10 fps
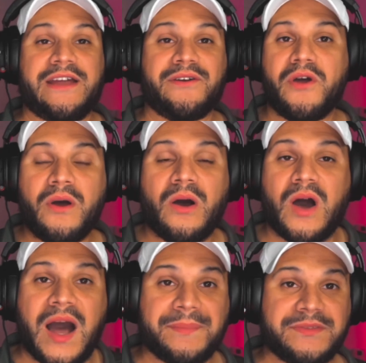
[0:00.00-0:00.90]
I don't know
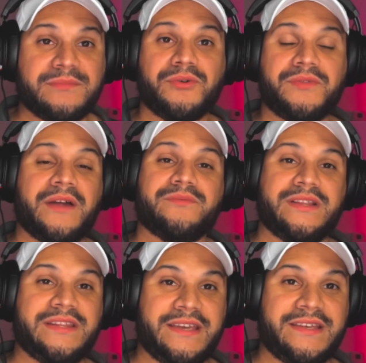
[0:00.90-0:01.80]
how optimal that
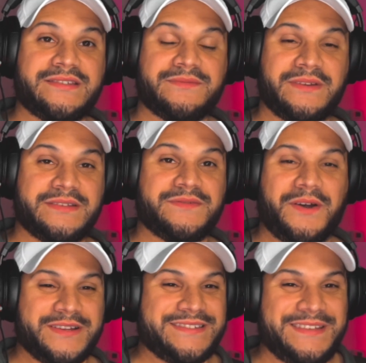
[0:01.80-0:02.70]
really is as
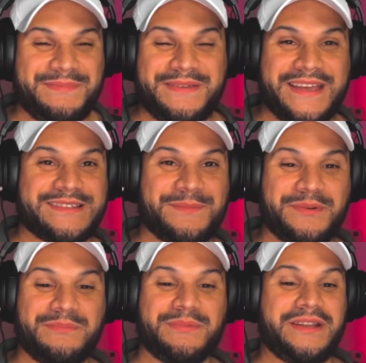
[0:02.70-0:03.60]
far as DPS output,